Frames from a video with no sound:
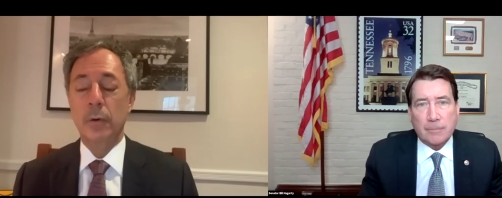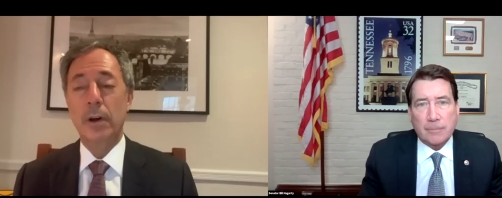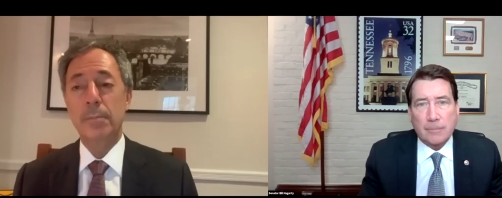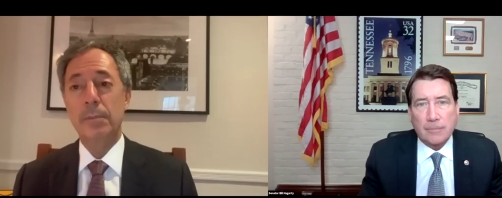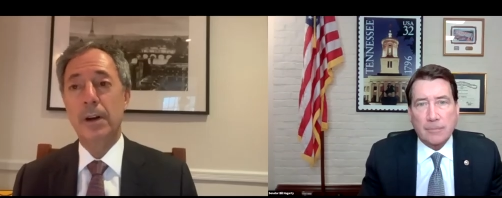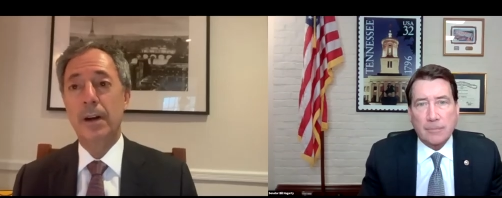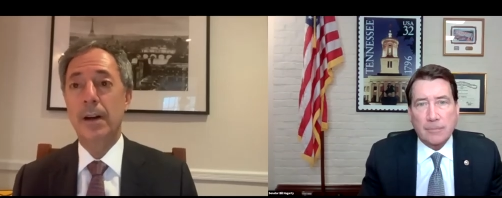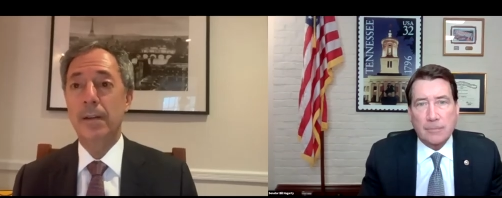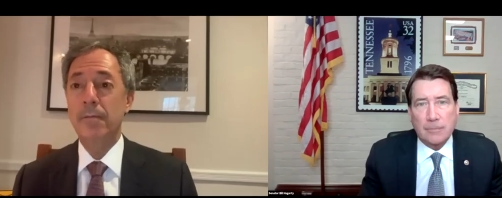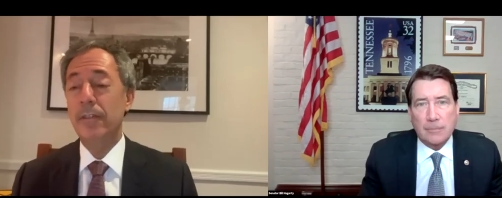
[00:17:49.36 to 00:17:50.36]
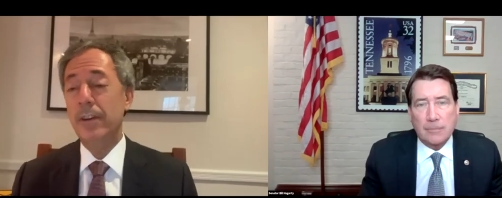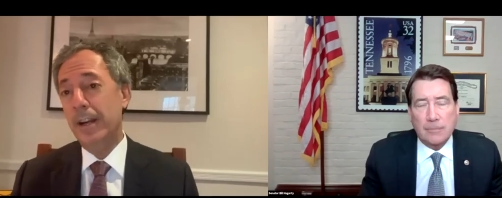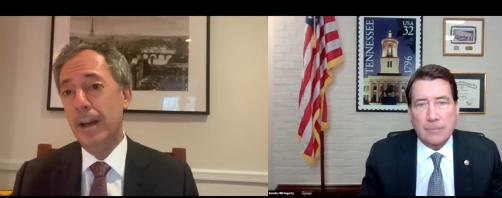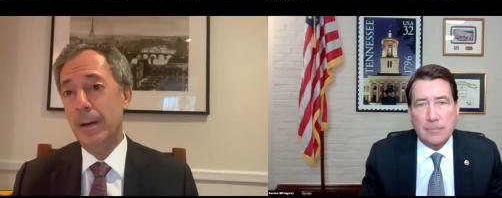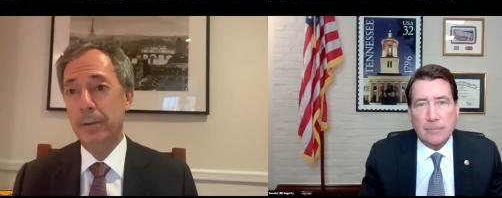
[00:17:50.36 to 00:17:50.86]
Speaker 1: Well, I'm very
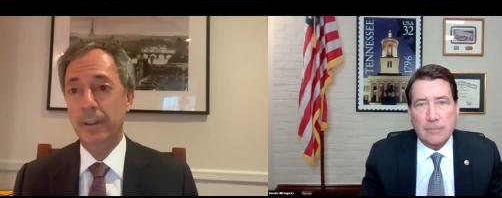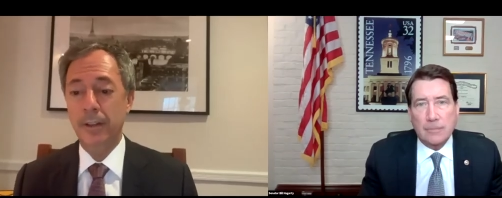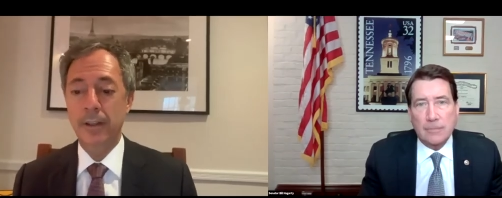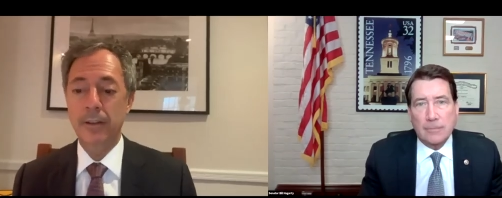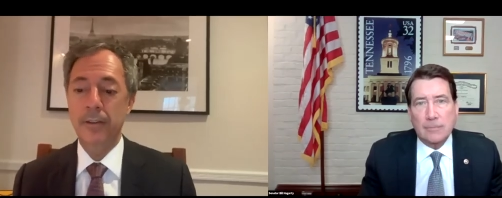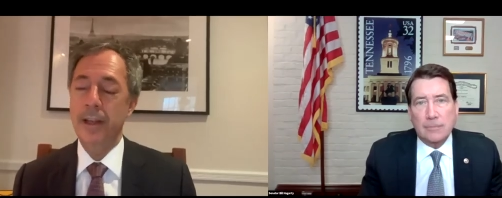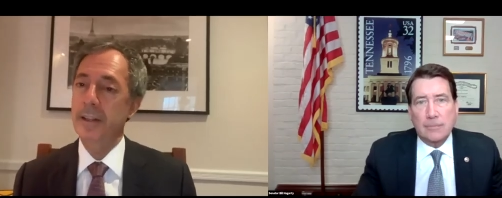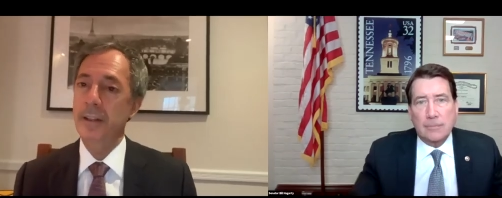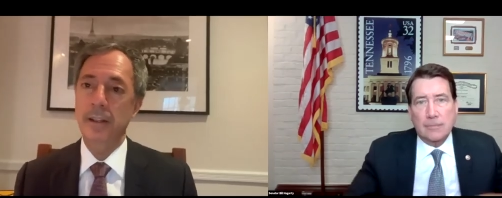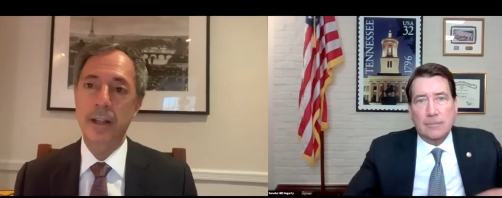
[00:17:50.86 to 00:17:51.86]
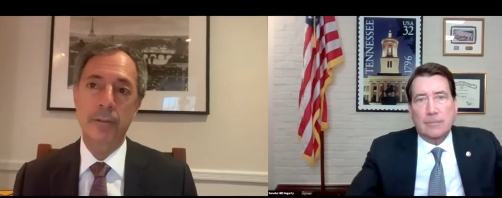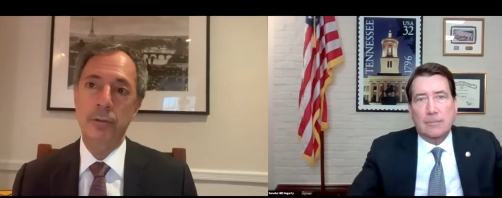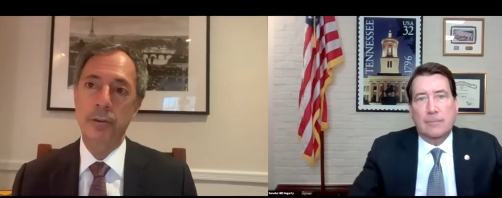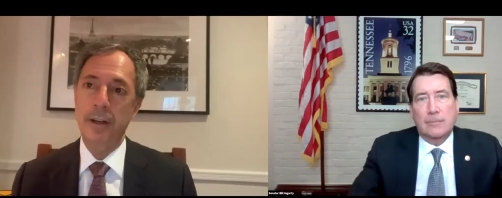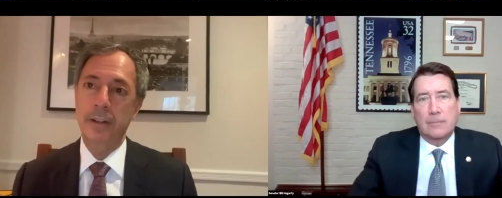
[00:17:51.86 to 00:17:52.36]
happy to hear that. And a lot of
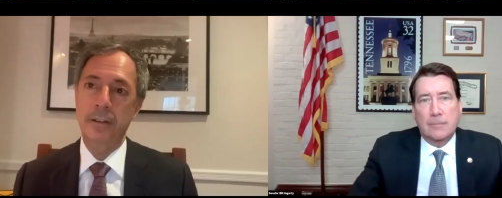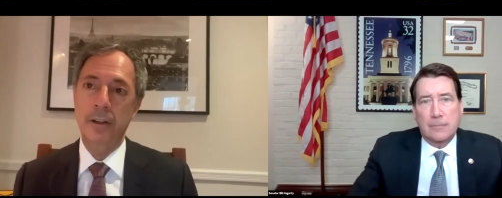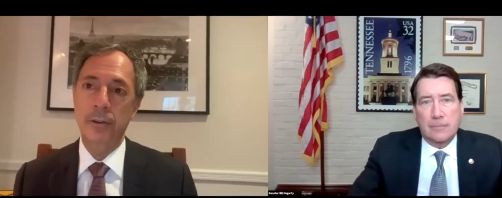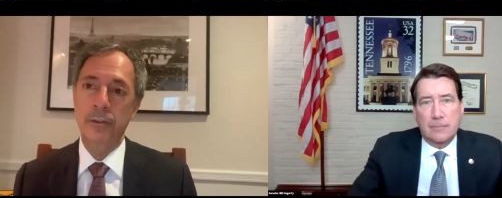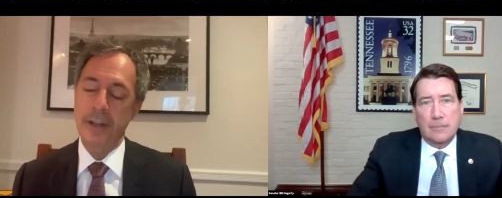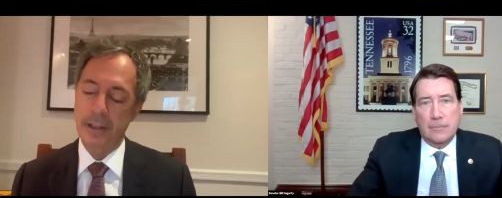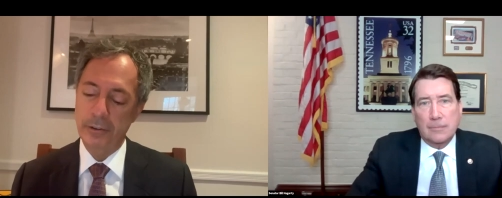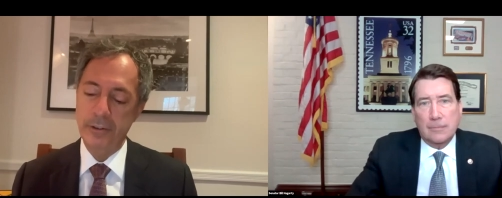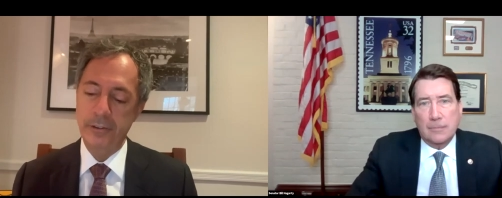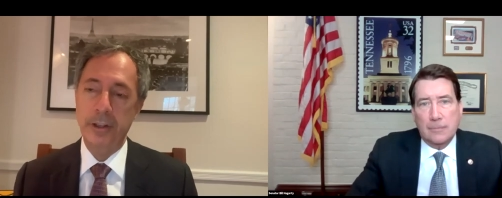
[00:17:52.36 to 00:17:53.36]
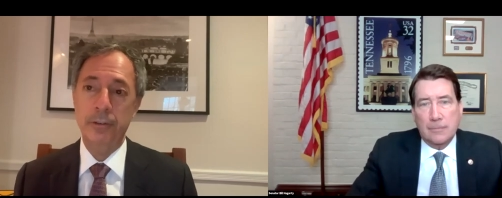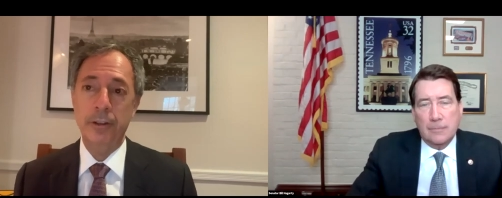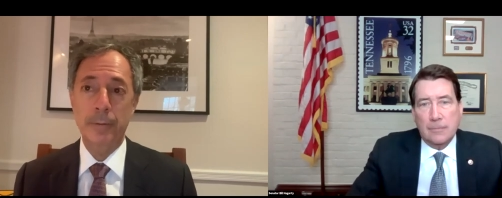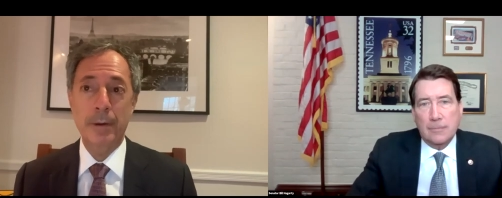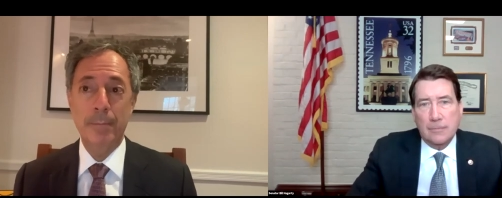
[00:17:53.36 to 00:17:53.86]
credit goes not only to
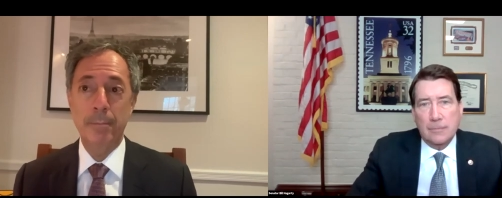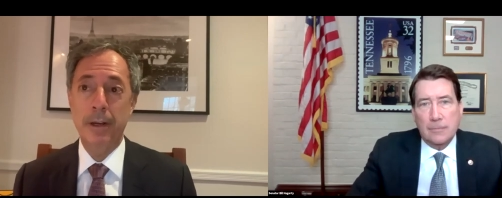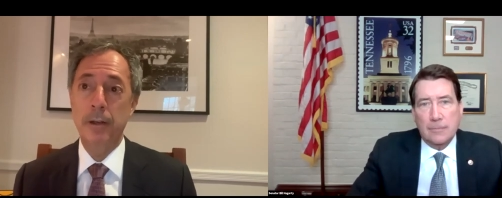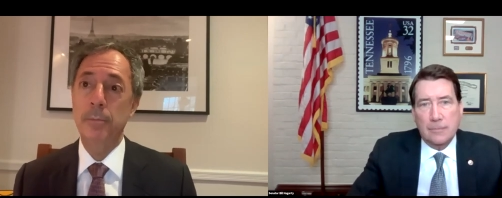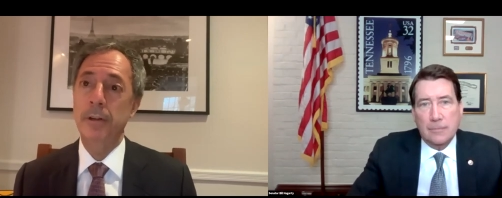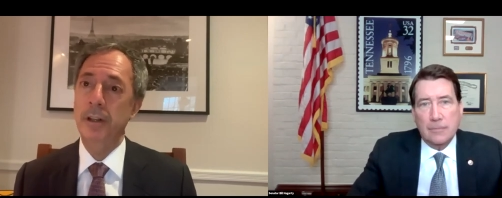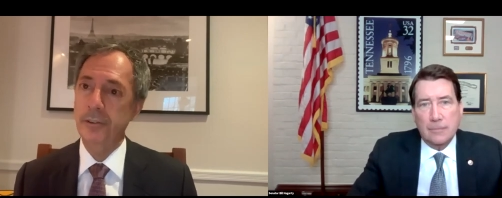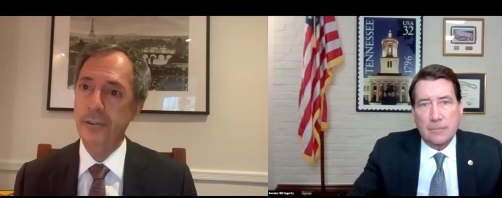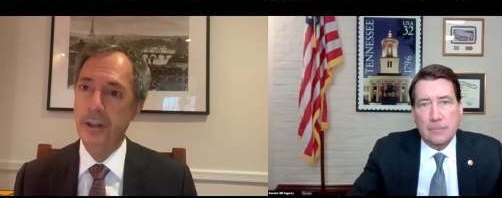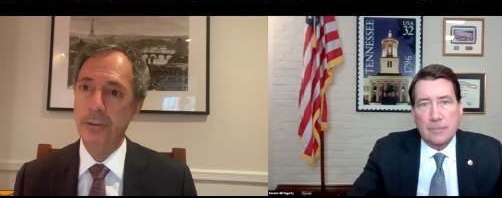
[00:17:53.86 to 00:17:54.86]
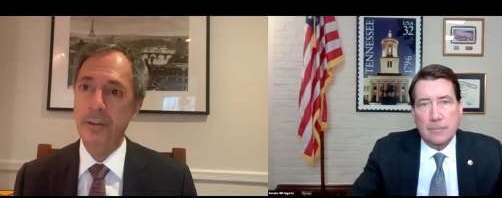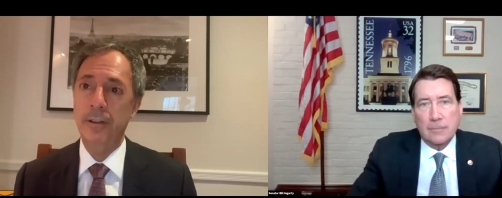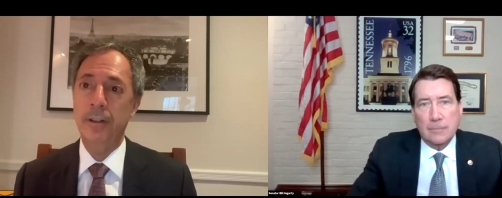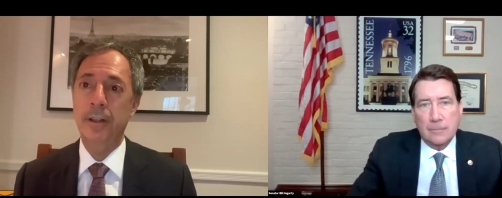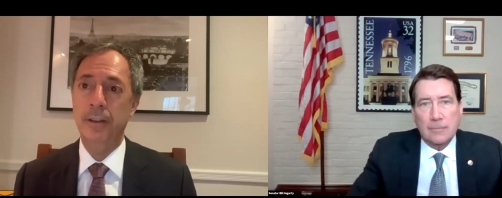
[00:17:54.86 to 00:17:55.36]
Secretary Pompeo, but
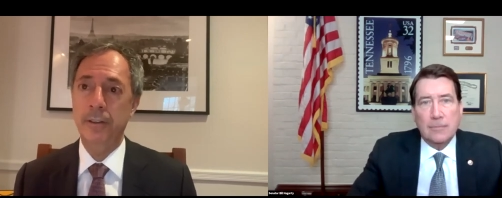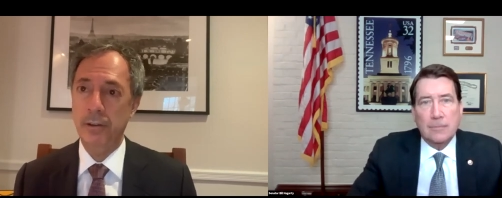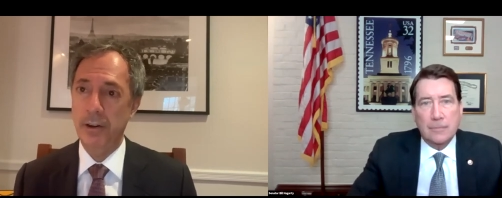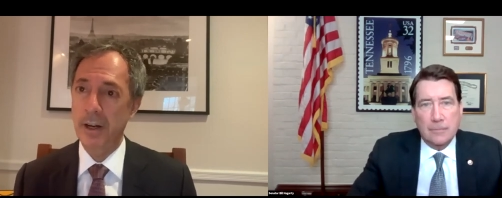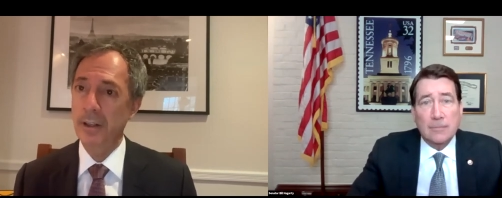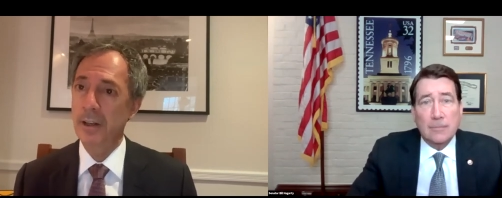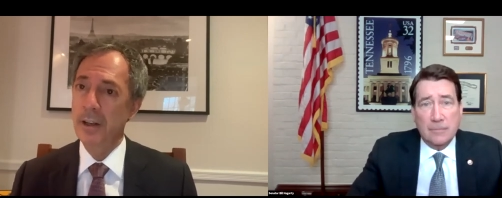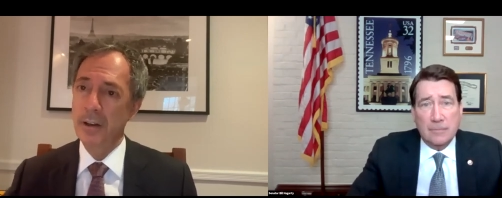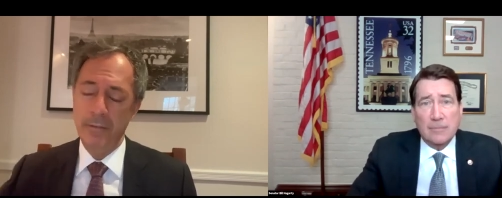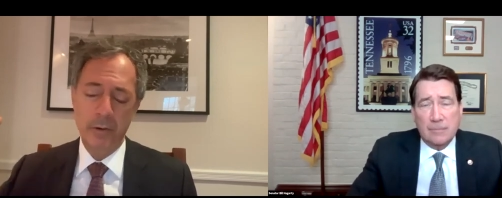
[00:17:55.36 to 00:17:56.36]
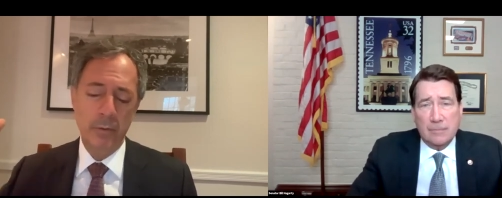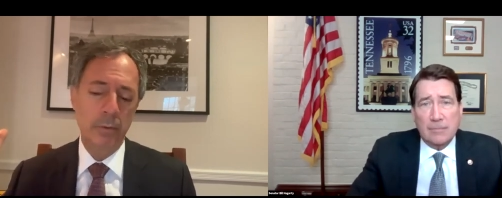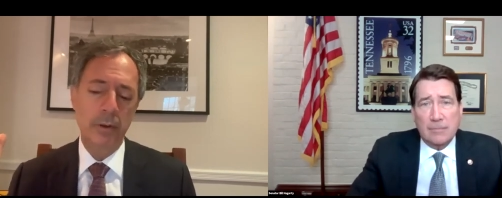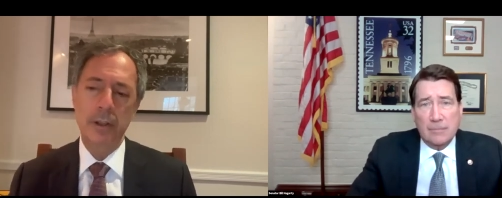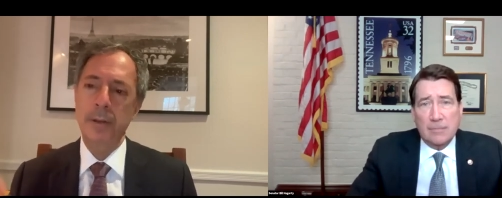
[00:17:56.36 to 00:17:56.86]
Undersecretary Keith Krach for
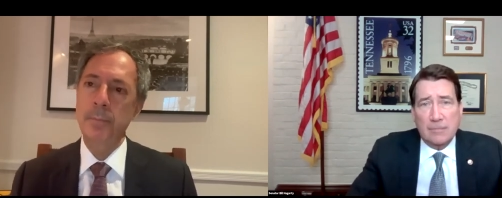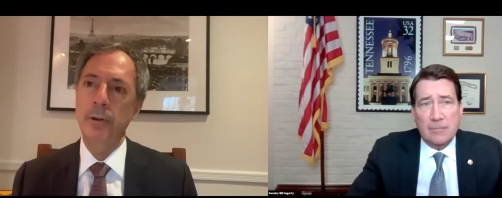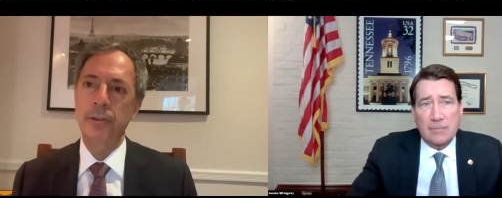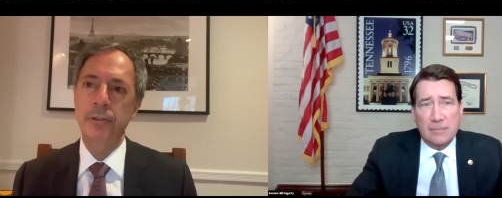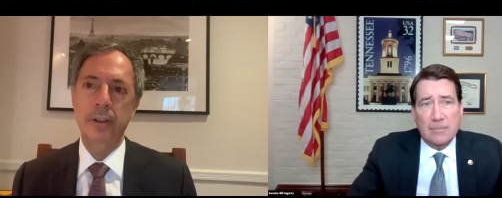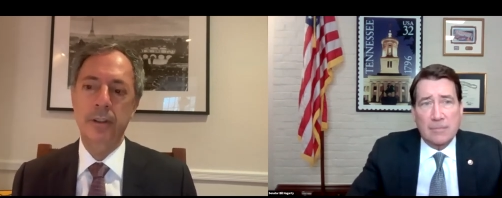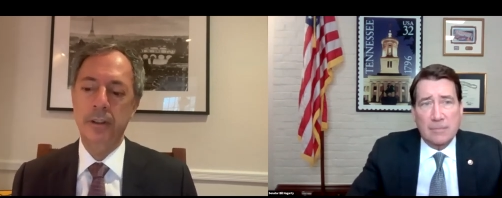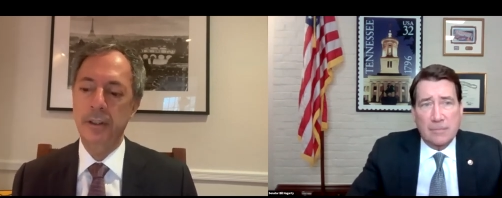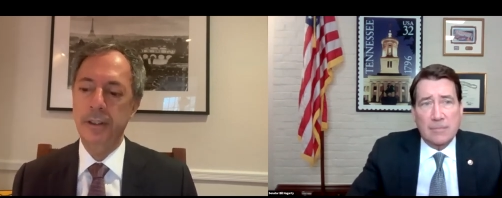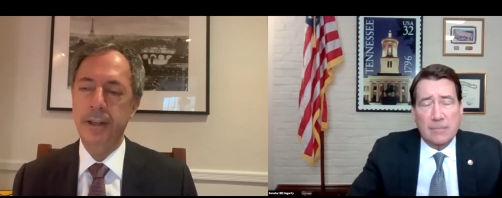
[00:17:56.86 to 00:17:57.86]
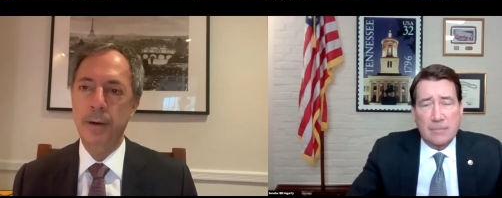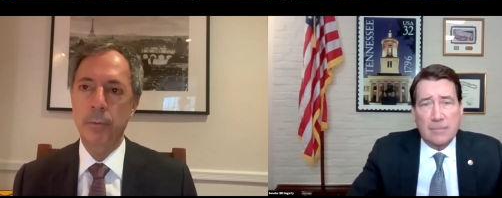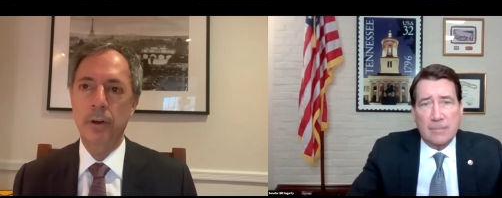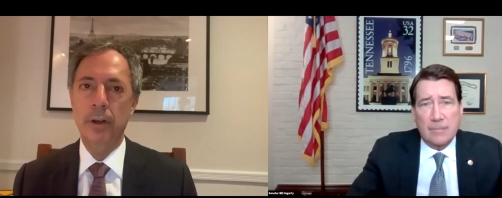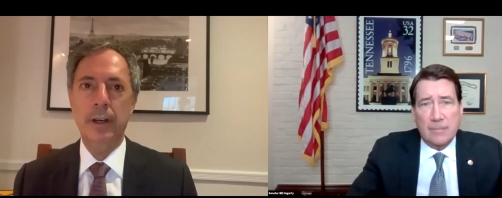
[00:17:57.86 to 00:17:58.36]
really pushing the Clean
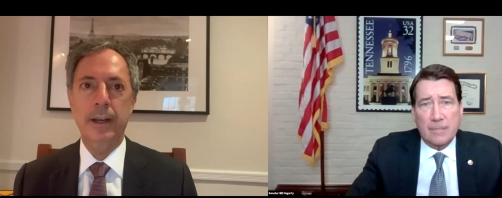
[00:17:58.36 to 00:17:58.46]
Network.